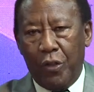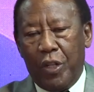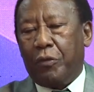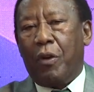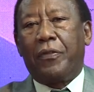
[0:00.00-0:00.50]
You
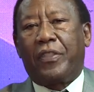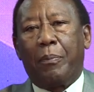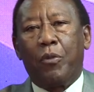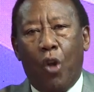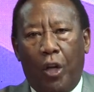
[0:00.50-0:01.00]
need to have
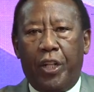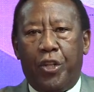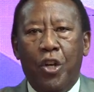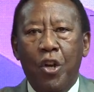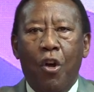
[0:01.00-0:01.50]
some
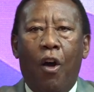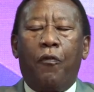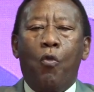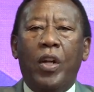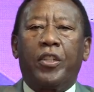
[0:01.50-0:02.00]
knowledge
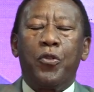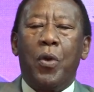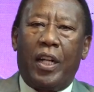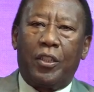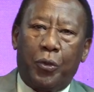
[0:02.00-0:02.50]
of what
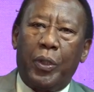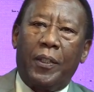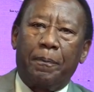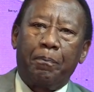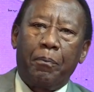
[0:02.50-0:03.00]
you are doing.